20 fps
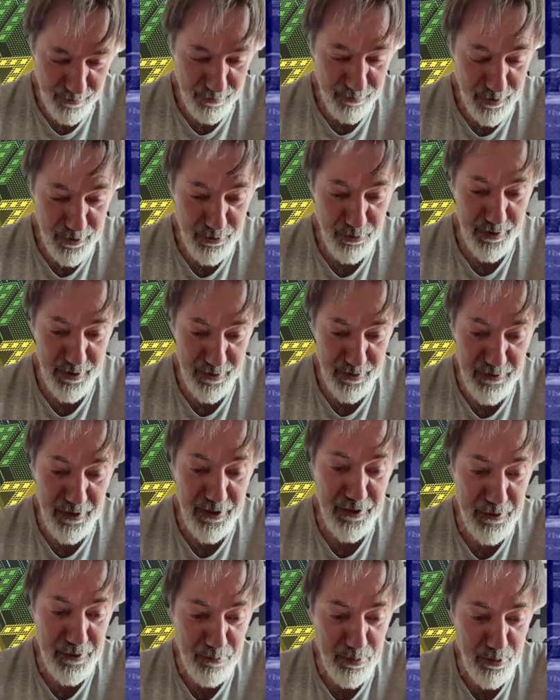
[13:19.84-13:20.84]
which was a
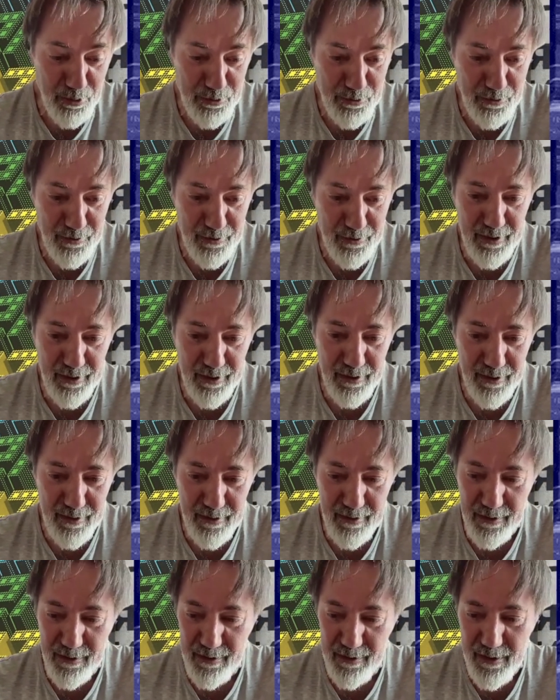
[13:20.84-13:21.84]
very important thing.
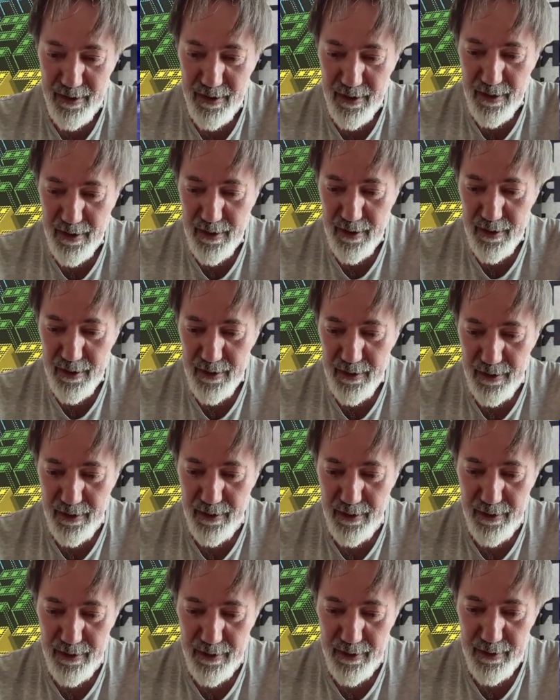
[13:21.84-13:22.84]
And then
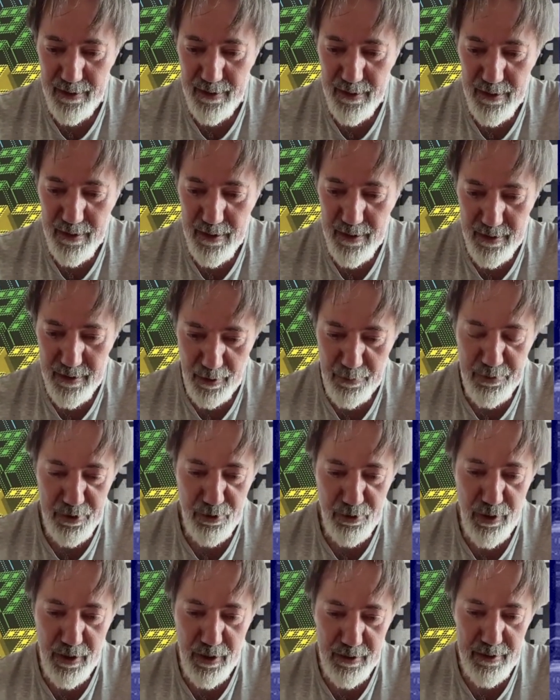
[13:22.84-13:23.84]

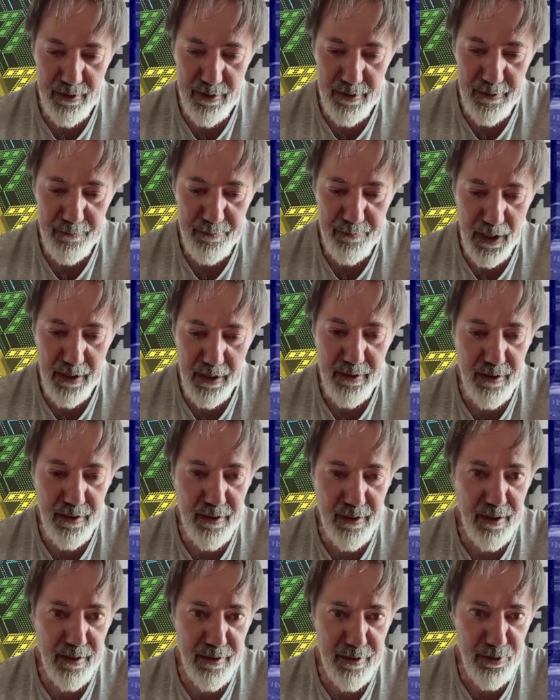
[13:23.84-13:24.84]
subsequently, I
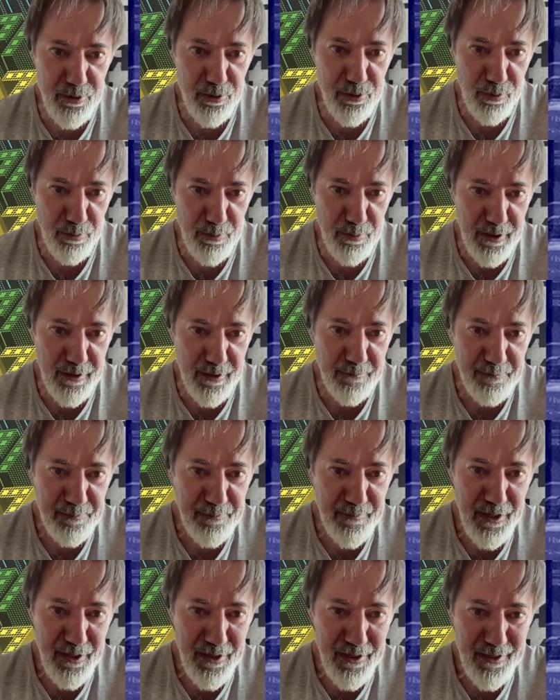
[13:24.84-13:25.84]
encouraged all my
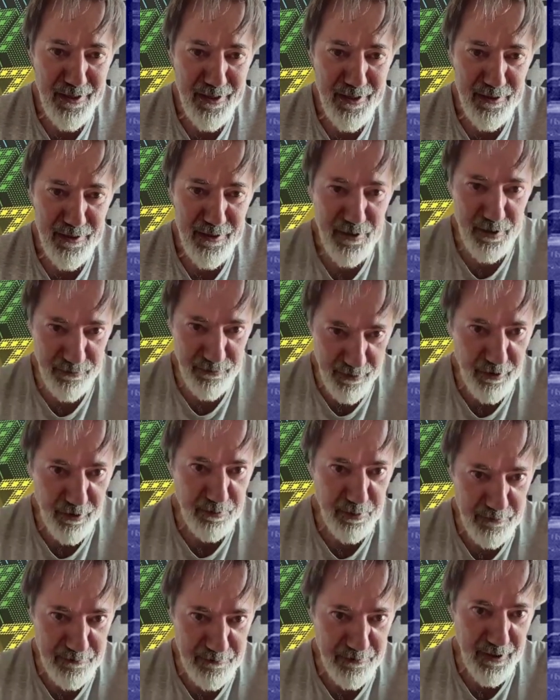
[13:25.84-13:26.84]

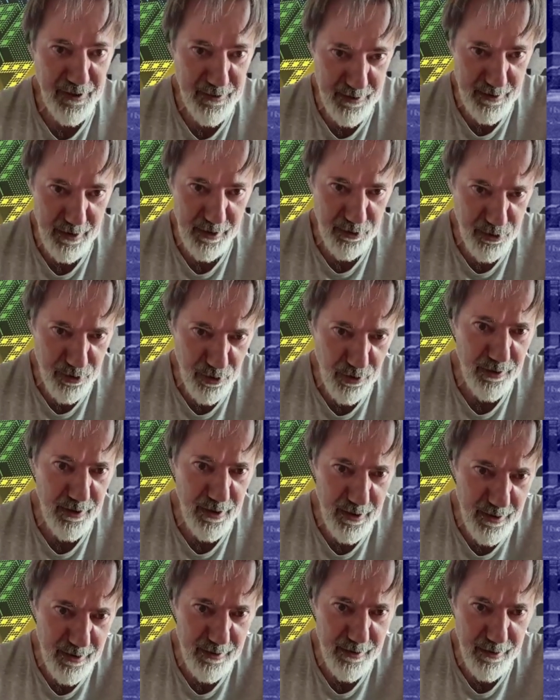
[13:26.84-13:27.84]
developer friends like John
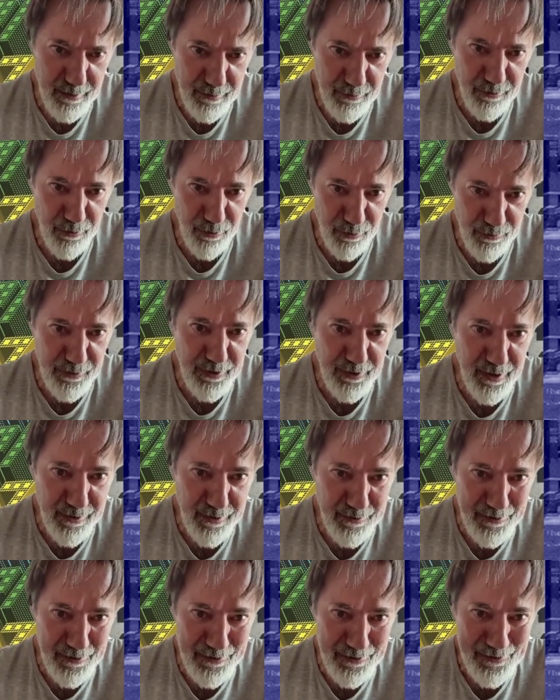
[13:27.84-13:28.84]
Hare and all the
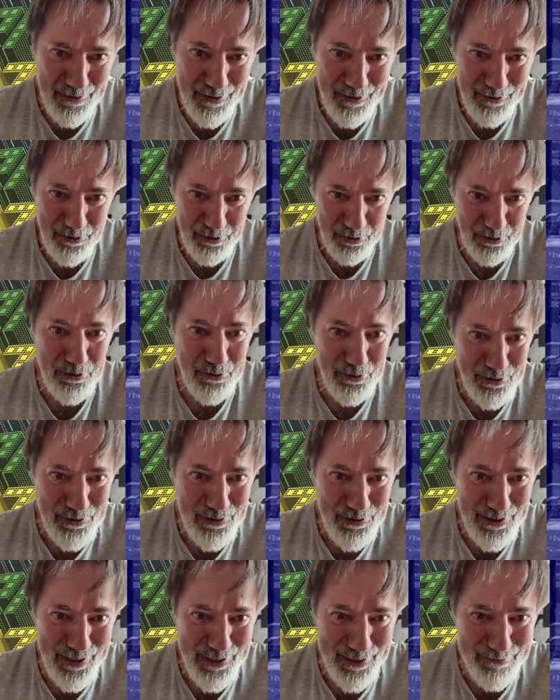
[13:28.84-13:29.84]
others to do the
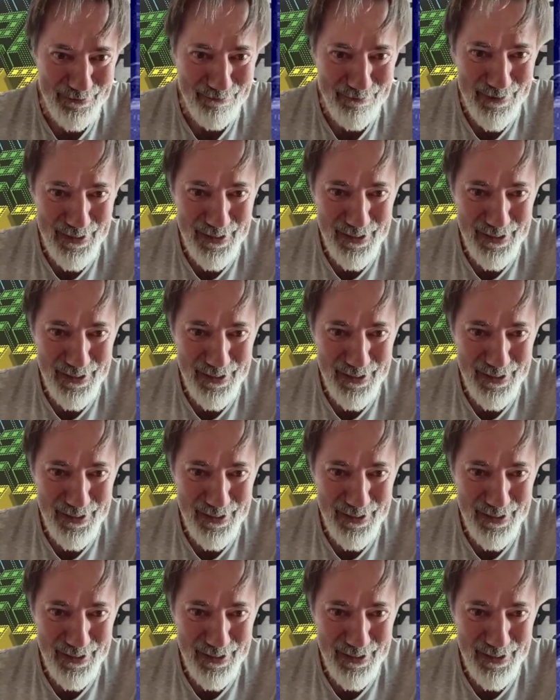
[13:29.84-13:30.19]
same.